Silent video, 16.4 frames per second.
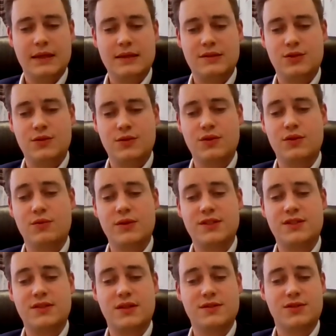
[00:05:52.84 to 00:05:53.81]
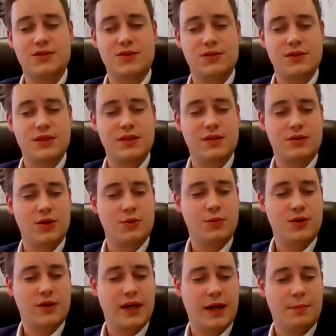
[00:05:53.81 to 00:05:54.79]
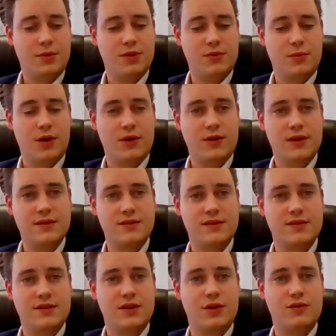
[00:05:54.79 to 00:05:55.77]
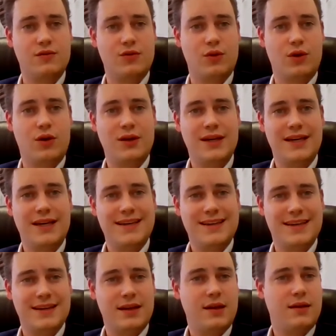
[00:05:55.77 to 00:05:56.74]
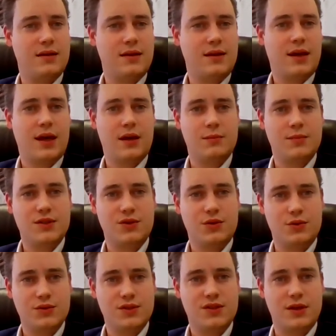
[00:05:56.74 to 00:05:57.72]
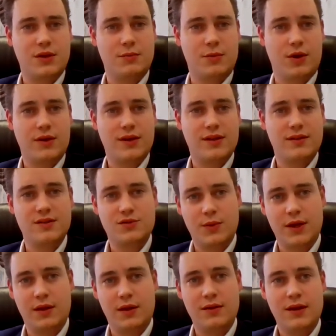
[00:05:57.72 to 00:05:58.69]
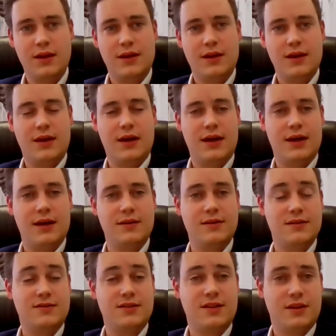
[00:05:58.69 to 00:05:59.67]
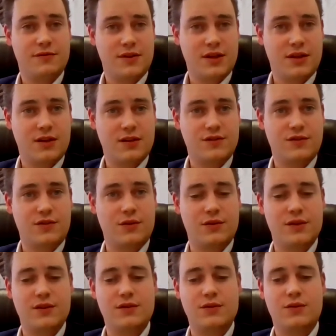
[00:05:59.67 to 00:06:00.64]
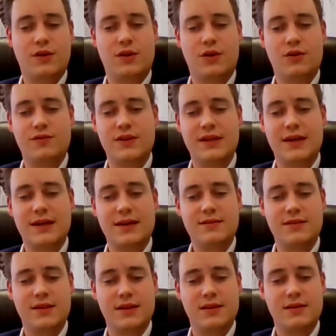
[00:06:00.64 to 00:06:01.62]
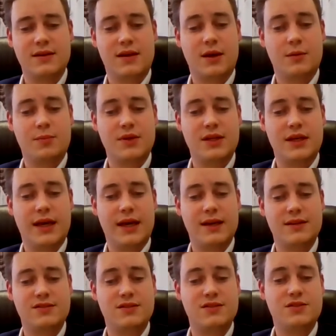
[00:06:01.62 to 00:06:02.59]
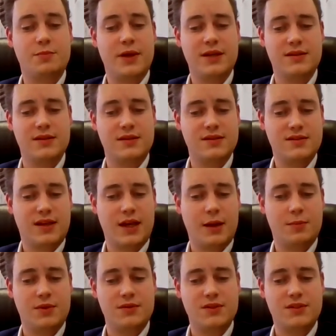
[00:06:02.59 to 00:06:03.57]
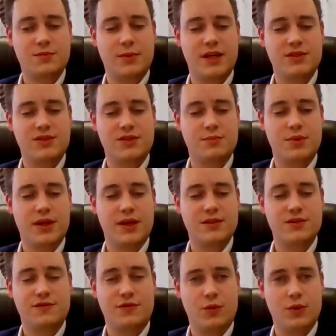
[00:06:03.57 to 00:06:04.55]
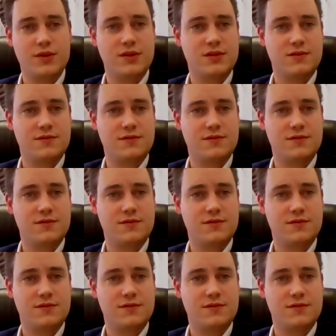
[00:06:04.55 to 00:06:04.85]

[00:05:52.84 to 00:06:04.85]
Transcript: due to the recent uncertainty in global capital markets and the overall Canadian cannabis wholesale market, as well the significant uncertainty due to COVID-19, the company has suspended its capital expansion plans for these